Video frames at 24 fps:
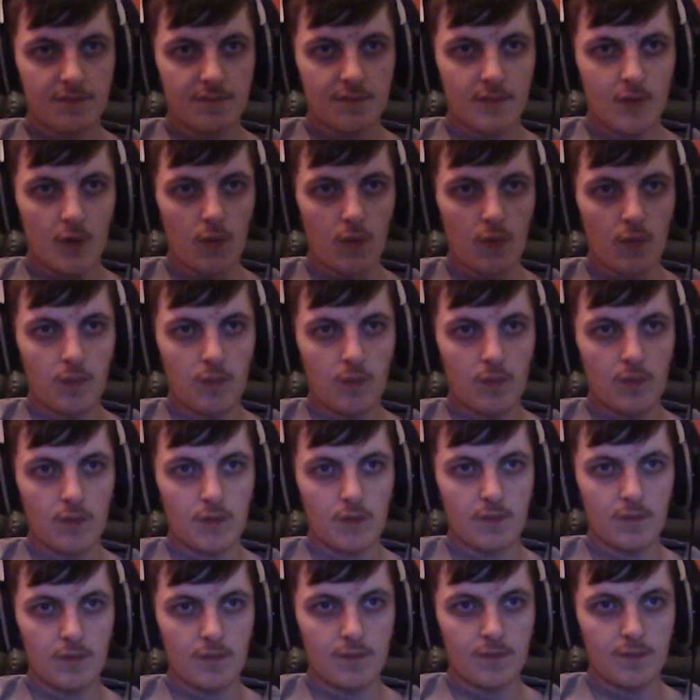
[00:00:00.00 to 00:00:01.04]
Oh,
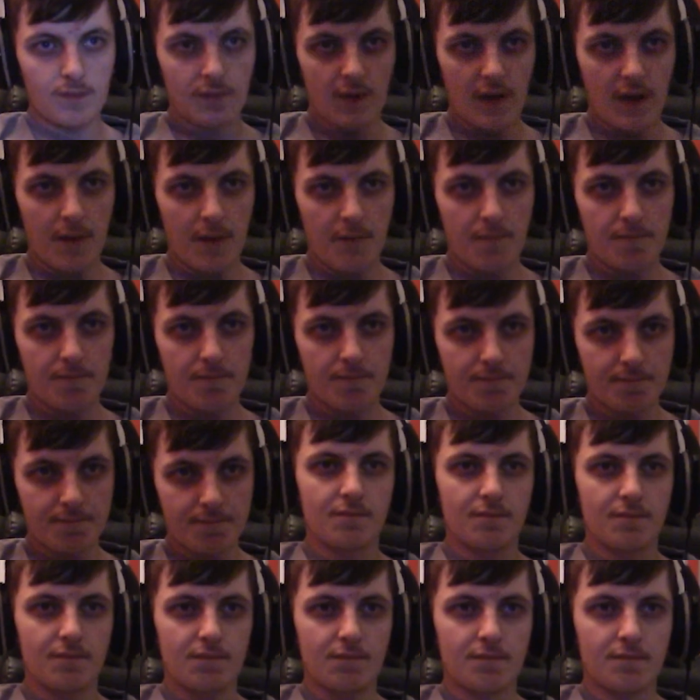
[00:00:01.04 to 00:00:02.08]
yeah.
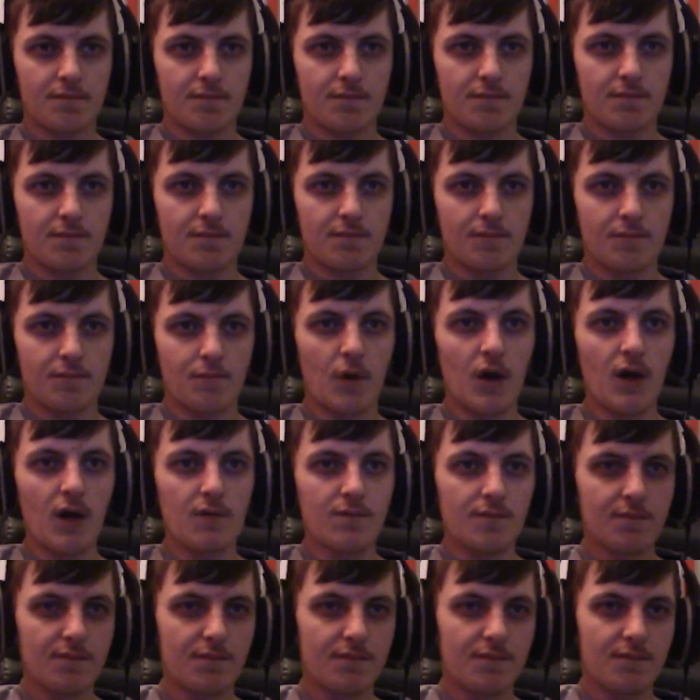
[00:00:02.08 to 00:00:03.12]
What?
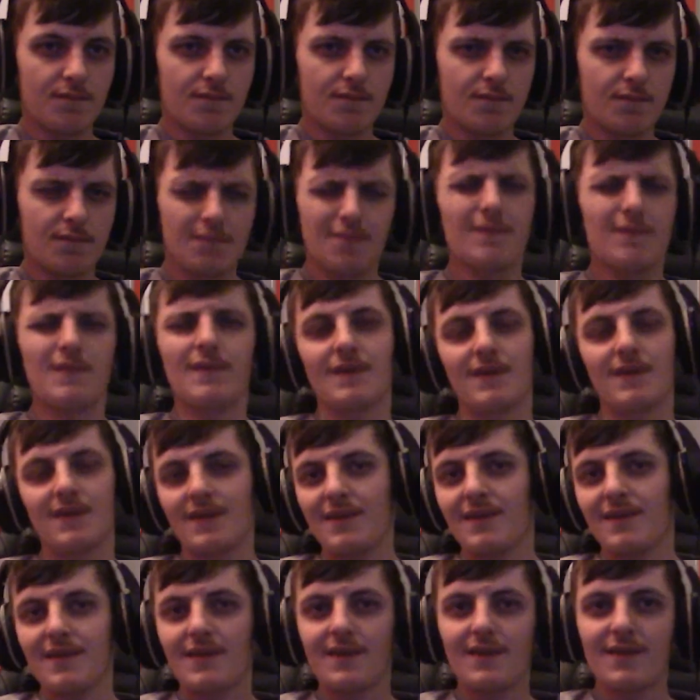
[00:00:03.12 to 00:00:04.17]

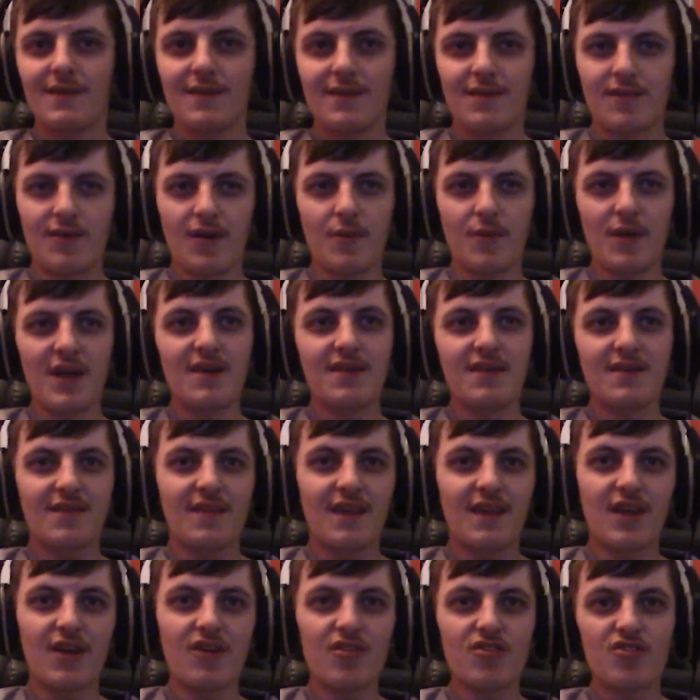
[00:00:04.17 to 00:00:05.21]
See what I mean? They
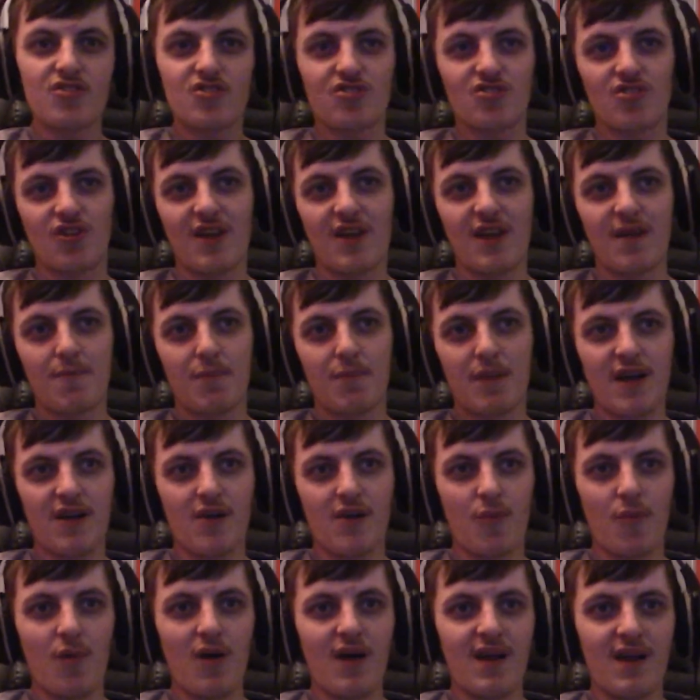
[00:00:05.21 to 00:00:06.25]
could have just done it in black
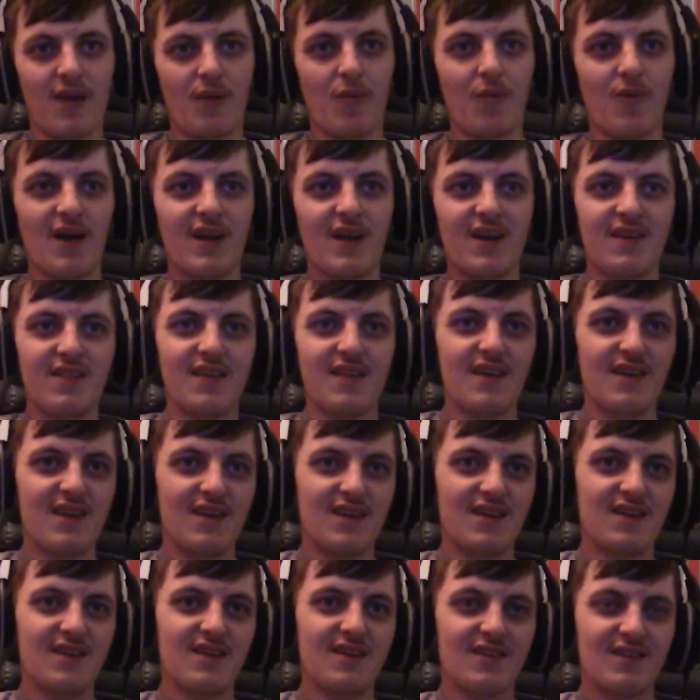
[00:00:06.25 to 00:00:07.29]
and white. Why did
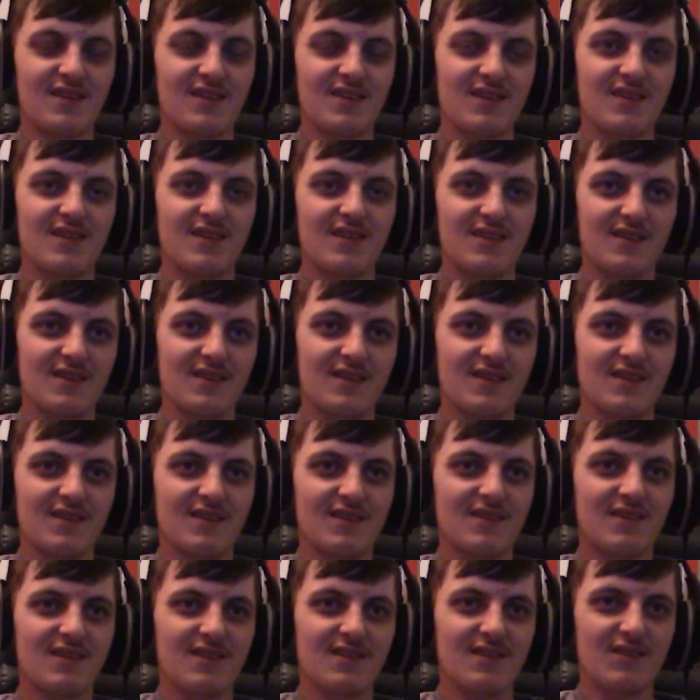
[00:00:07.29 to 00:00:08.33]
they
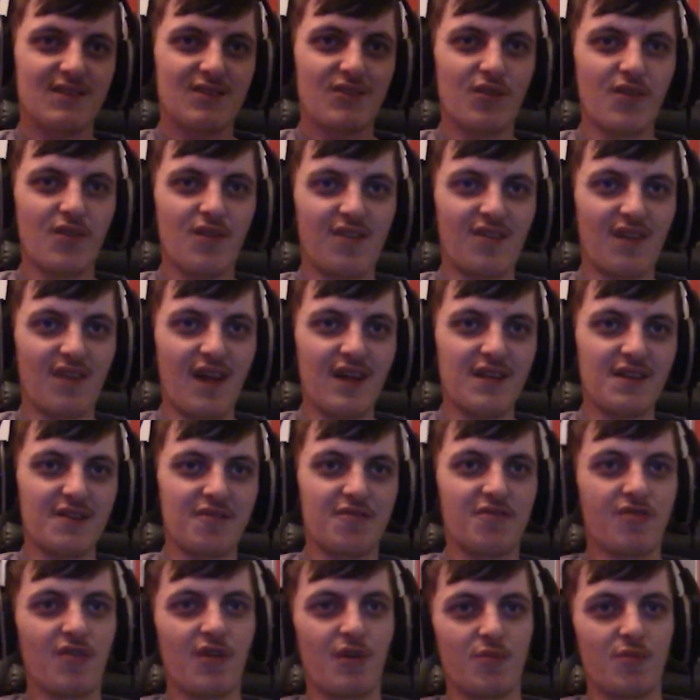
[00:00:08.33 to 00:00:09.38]
do the silent
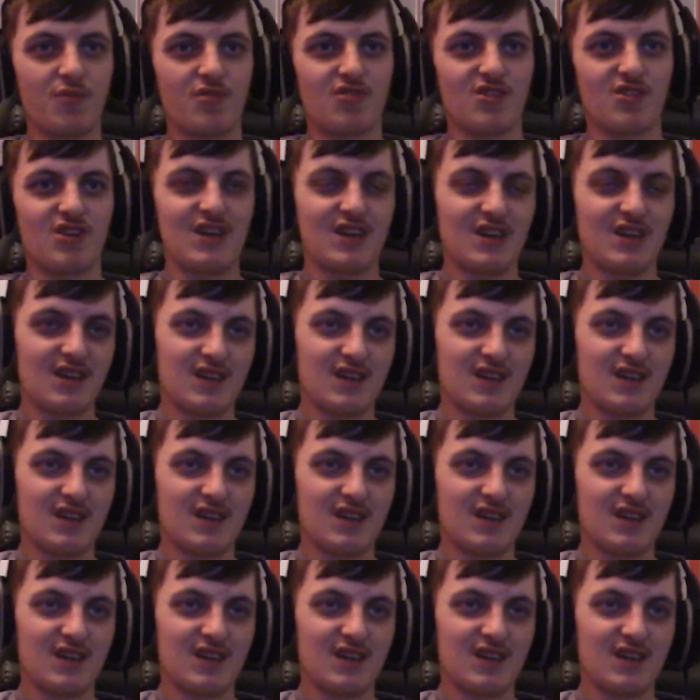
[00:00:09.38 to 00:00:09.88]
film shit?